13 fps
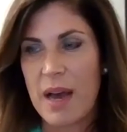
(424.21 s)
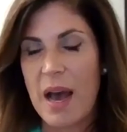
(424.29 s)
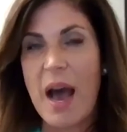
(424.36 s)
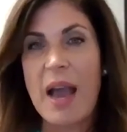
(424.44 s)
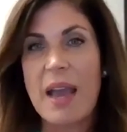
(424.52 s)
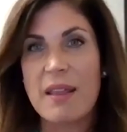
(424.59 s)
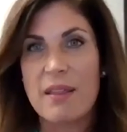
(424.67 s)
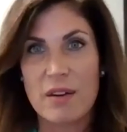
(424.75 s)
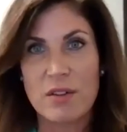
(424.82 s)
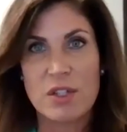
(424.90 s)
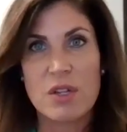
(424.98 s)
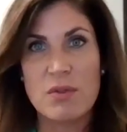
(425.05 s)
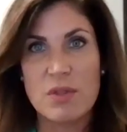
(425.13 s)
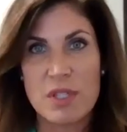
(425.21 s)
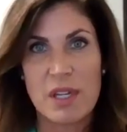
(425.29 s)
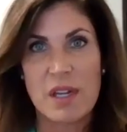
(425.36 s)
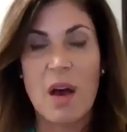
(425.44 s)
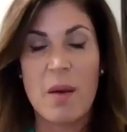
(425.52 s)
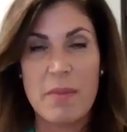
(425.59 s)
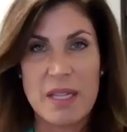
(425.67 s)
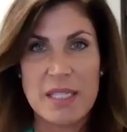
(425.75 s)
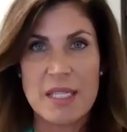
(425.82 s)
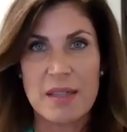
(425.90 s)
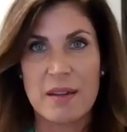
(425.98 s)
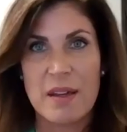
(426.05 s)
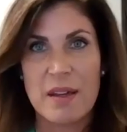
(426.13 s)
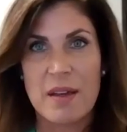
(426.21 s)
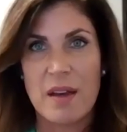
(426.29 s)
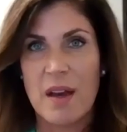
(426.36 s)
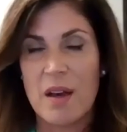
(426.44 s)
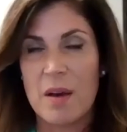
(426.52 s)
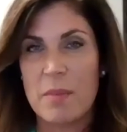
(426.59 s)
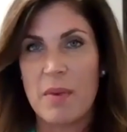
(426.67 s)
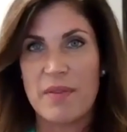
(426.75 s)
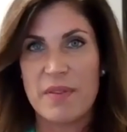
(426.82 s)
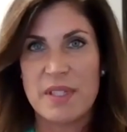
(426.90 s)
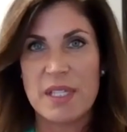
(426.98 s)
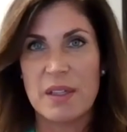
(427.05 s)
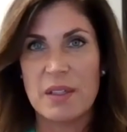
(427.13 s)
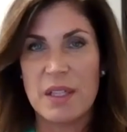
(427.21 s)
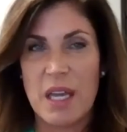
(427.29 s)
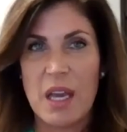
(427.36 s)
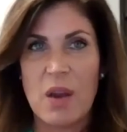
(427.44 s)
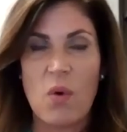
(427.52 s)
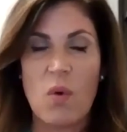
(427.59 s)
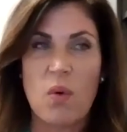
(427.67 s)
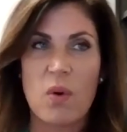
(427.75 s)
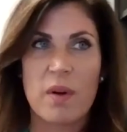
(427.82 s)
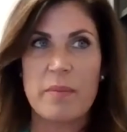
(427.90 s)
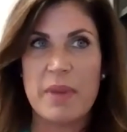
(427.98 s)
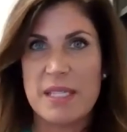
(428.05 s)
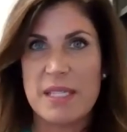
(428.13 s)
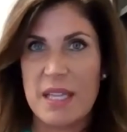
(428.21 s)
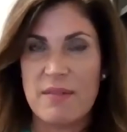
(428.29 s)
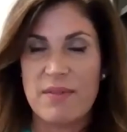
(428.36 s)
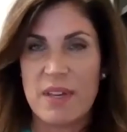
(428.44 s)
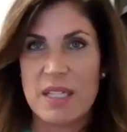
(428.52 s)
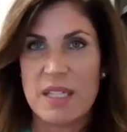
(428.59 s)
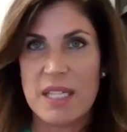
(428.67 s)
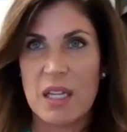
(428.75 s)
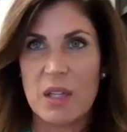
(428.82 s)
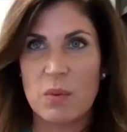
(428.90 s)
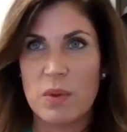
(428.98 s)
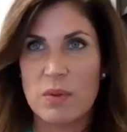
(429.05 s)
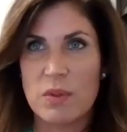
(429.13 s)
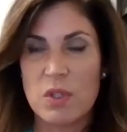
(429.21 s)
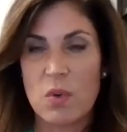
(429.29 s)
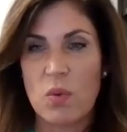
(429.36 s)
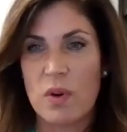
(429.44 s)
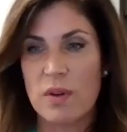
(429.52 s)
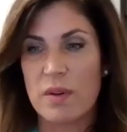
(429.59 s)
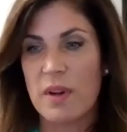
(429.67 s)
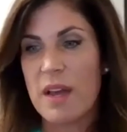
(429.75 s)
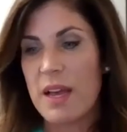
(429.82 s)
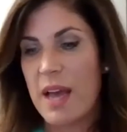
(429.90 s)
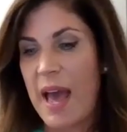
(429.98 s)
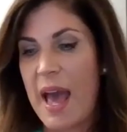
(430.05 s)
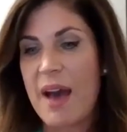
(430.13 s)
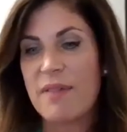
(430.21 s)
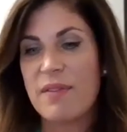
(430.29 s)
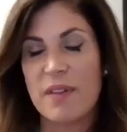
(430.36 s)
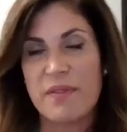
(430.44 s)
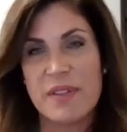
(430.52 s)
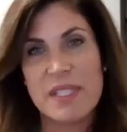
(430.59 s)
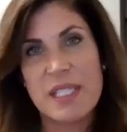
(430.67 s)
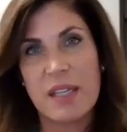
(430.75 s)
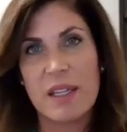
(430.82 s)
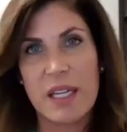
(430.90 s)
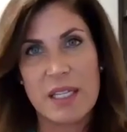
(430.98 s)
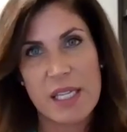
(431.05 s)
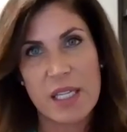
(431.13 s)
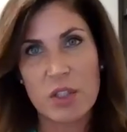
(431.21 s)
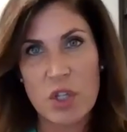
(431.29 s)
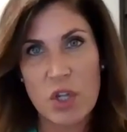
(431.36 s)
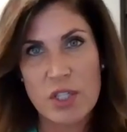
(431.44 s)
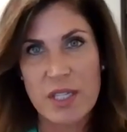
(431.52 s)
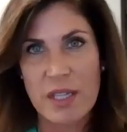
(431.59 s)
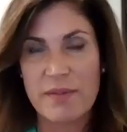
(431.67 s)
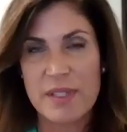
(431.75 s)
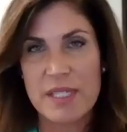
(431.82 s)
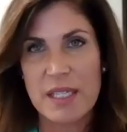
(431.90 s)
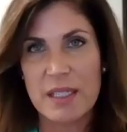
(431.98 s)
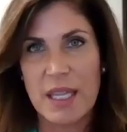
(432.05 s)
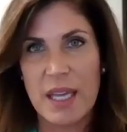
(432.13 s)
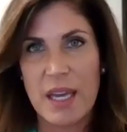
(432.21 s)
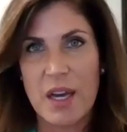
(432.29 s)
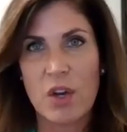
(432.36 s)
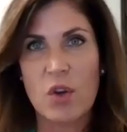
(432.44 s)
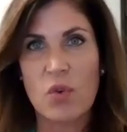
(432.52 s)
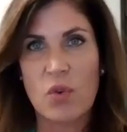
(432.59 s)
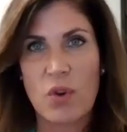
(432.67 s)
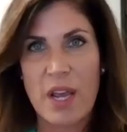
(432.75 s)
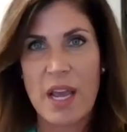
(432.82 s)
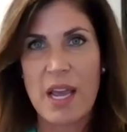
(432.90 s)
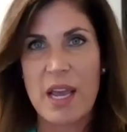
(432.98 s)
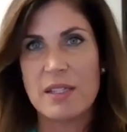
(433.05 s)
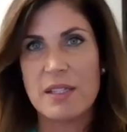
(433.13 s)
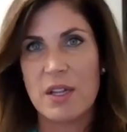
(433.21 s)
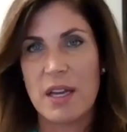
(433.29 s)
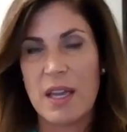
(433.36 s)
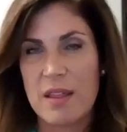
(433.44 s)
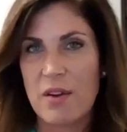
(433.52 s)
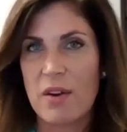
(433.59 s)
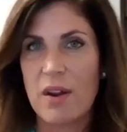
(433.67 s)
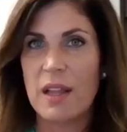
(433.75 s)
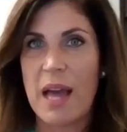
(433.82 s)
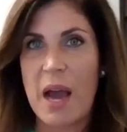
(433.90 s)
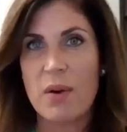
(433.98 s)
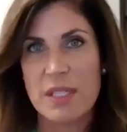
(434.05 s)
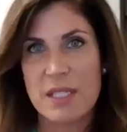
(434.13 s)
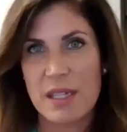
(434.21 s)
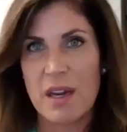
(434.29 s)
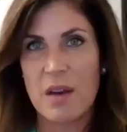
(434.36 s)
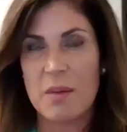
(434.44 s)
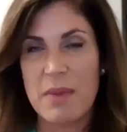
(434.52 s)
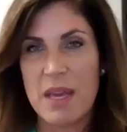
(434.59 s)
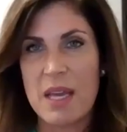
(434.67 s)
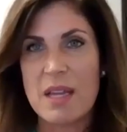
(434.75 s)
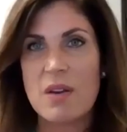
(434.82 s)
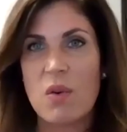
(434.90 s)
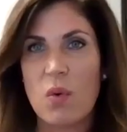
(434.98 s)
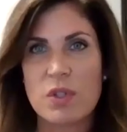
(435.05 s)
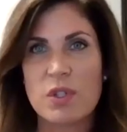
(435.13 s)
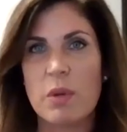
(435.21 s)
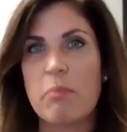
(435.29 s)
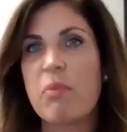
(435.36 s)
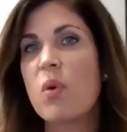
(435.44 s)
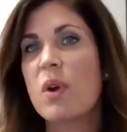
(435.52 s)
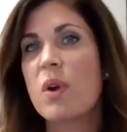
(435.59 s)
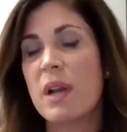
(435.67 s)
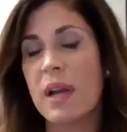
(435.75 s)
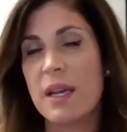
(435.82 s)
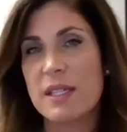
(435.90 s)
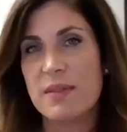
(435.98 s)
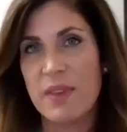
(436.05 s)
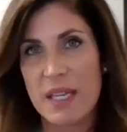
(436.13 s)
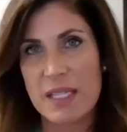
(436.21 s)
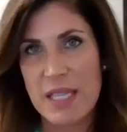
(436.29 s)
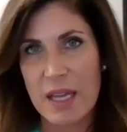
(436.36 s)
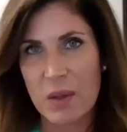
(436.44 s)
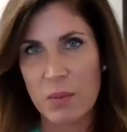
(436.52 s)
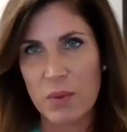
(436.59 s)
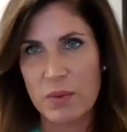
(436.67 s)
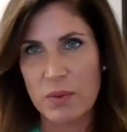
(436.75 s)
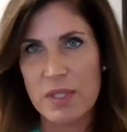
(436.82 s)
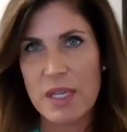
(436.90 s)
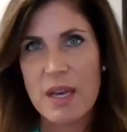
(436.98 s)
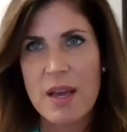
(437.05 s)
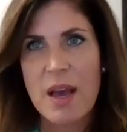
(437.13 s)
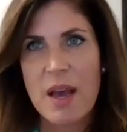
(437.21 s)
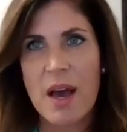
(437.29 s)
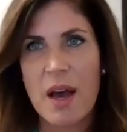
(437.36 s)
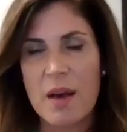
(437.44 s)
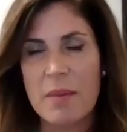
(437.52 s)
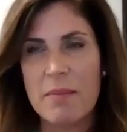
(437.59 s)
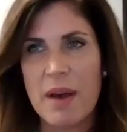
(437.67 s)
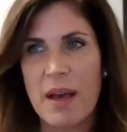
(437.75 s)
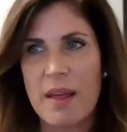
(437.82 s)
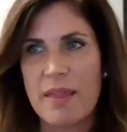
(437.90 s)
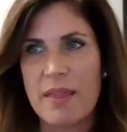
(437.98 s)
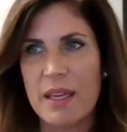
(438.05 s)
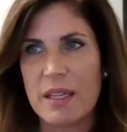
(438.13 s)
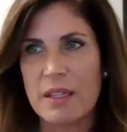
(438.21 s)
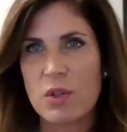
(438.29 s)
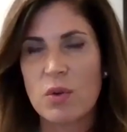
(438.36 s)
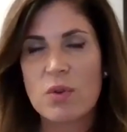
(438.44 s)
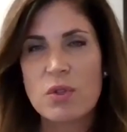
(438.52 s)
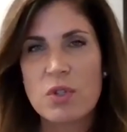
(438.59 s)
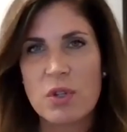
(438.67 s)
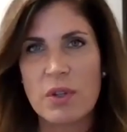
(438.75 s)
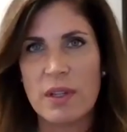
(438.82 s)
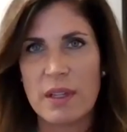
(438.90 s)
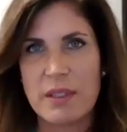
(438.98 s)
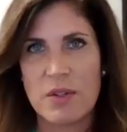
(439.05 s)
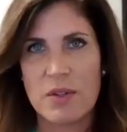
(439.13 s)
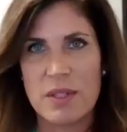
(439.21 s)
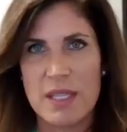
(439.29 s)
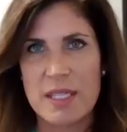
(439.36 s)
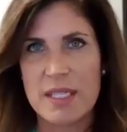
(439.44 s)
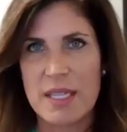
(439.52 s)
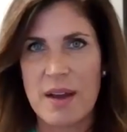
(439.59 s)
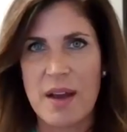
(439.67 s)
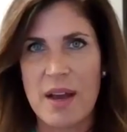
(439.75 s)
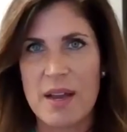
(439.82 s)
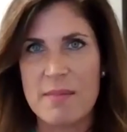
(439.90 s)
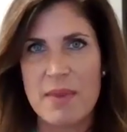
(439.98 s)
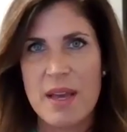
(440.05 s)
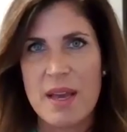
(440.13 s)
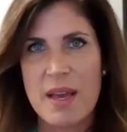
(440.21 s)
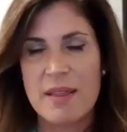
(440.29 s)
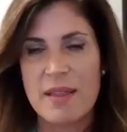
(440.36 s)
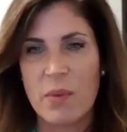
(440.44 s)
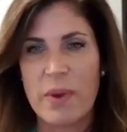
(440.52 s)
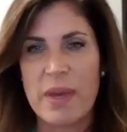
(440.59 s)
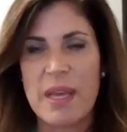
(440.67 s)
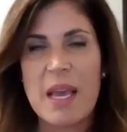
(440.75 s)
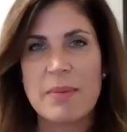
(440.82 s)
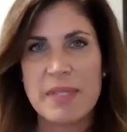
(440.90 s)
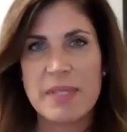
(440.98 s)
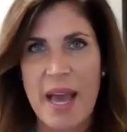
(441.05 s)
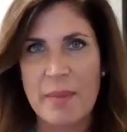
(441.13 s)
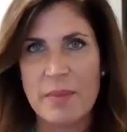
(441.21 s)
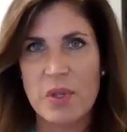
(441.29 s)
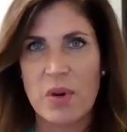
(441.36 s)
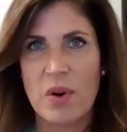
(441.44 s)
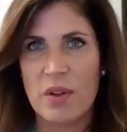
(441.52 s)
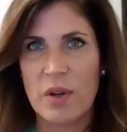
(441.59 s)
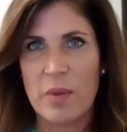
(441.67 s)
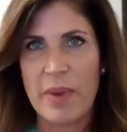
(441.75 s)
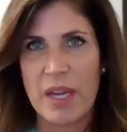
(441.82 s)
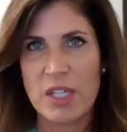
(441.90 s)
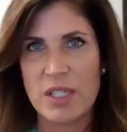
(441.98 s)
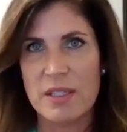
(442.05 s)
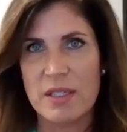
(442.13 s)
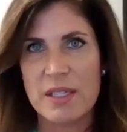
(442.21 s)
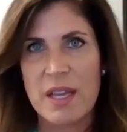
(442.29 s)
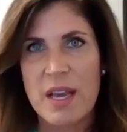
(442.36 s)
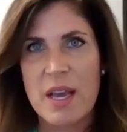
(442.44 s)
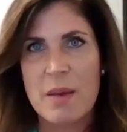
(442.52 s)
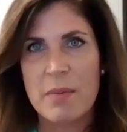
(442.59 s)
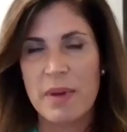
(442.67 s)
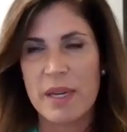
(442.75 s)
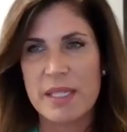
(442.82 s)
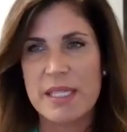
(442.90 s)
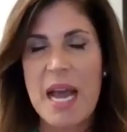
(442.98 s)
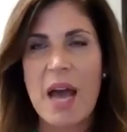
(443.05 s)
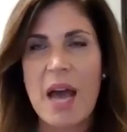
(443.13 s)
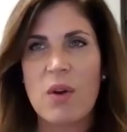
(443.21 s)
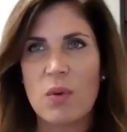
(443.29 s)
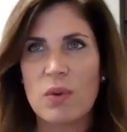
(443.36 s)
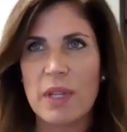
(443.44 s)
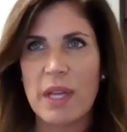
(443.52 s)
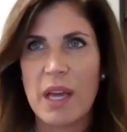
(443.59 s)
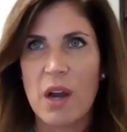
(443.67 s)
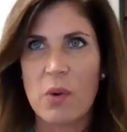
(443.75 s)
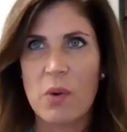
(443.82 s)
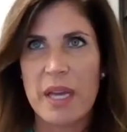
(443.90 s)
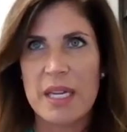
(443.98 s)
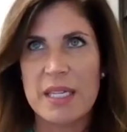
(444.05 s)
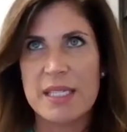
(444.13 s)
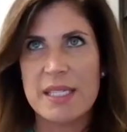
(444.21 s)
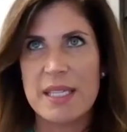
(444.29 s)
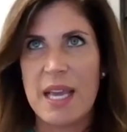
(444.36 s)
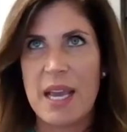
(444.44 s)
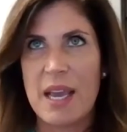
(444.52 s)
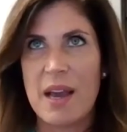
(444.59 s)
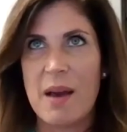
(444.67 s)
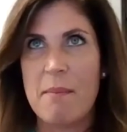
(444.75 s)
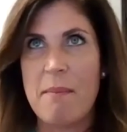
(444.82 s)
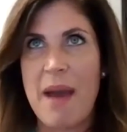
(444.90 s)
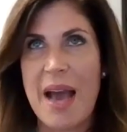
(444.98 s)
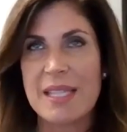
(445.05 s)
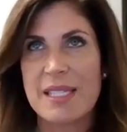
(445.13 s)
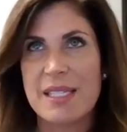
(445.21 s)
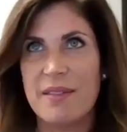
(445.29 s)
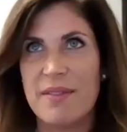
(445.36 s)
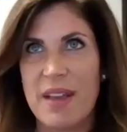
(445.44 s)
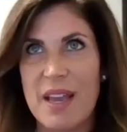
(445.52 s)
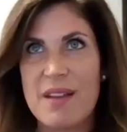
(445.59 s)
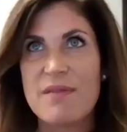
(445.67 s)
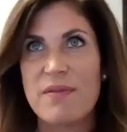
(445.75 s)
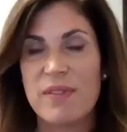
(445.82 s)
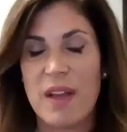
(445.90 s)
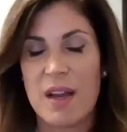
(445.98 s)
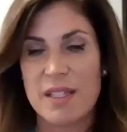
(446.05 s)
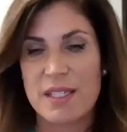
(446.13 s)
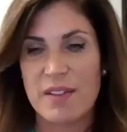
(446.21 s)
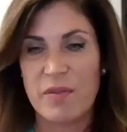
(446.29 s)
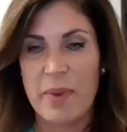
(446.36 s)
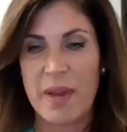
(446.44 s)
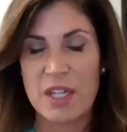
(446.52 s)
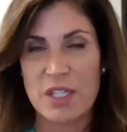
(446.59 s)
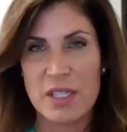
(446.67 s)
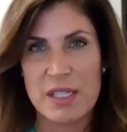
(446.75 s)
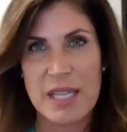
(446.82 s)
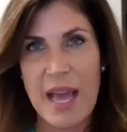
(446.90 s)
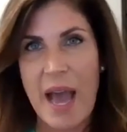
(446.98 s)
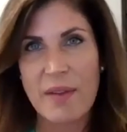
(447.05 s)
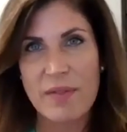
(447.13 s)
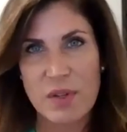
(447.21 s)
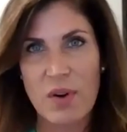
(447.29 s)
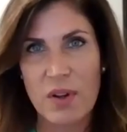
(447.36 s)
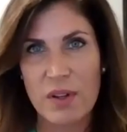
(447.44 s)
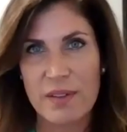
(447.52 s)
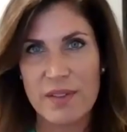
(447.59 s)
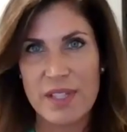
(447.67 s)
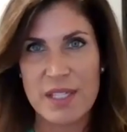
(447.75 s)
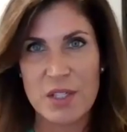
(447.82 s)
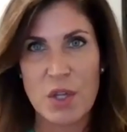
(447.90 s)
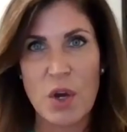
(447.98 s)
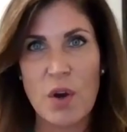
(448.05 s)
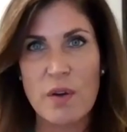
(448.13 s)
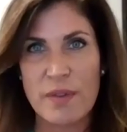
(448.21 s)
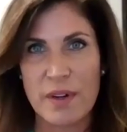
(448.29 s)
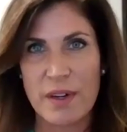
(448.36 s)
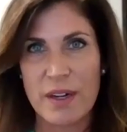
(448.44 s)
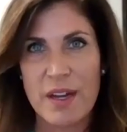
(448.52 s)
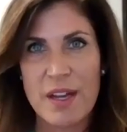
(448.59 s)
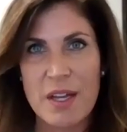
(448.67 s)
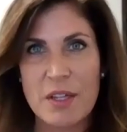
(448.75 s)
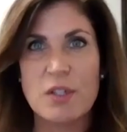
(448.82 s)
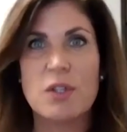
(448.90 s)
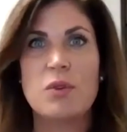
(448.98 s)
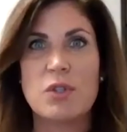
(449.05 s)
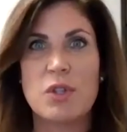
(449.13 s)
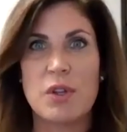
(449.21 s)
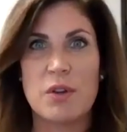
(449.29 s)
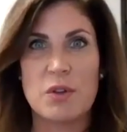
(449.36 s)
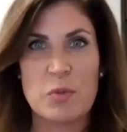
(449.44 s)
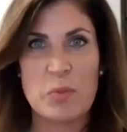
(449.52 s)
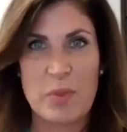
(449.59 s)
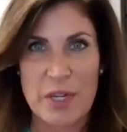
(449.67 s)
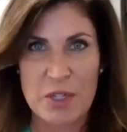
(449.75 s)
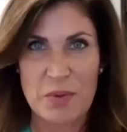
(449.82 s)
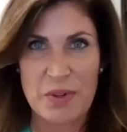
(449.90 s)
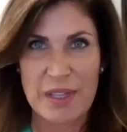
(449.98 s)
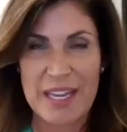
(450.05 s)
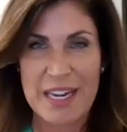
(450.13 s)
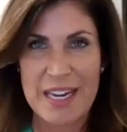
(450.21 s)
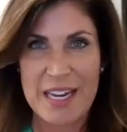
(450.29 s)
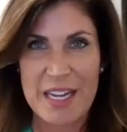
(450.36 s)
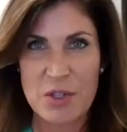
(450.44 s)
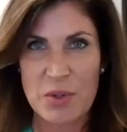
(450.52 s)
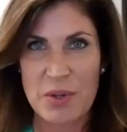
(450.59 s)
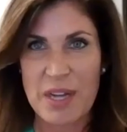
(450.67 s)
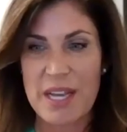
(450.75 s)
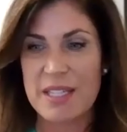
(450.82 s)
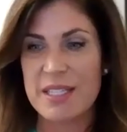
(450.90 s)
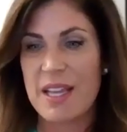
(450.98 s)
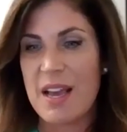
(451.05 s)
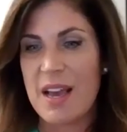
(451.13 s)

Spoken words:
either choose to come into a facility or be seen via telewound, or have a facility, a skilled nursing facility, agree to either allow us to come in or support us via telewound. I think it's crucial during this time that we keep tabs on all our patients, because not only are we going to see a massive influx of patients after all of this is over due to those pressure-related injuries,